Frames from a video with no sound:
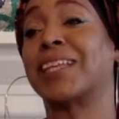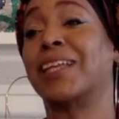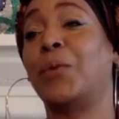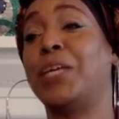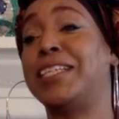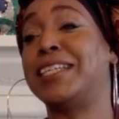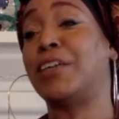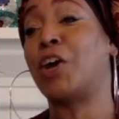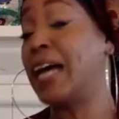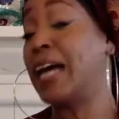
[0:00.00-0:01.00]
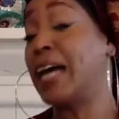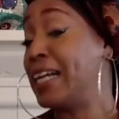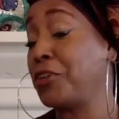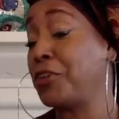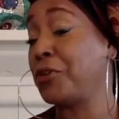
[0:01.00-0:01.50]
We did our
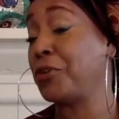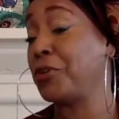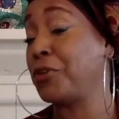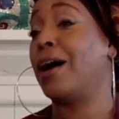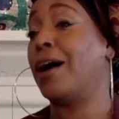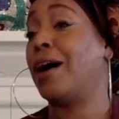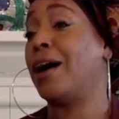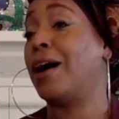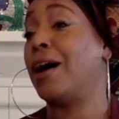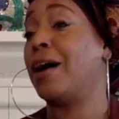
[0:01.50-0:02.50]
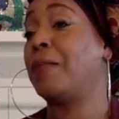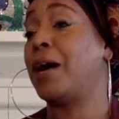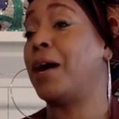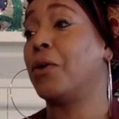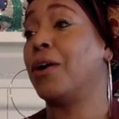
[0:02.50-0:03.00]
last interview
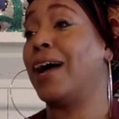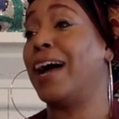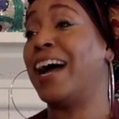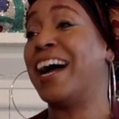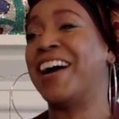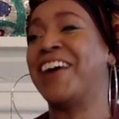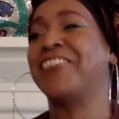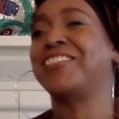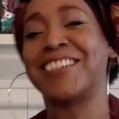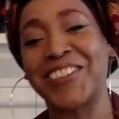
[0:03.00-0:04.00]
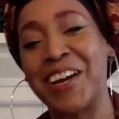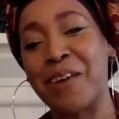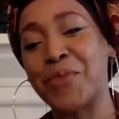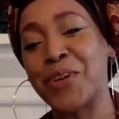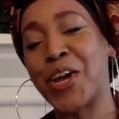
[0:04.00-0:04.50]
about how Donald
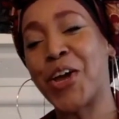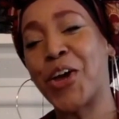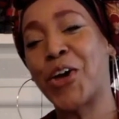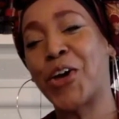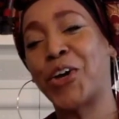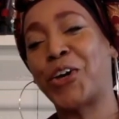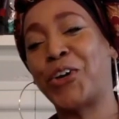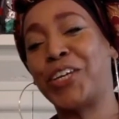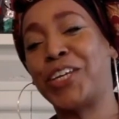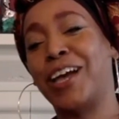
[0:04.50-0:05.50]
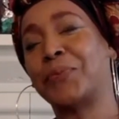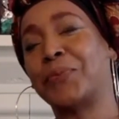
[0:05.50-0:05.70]
Trump could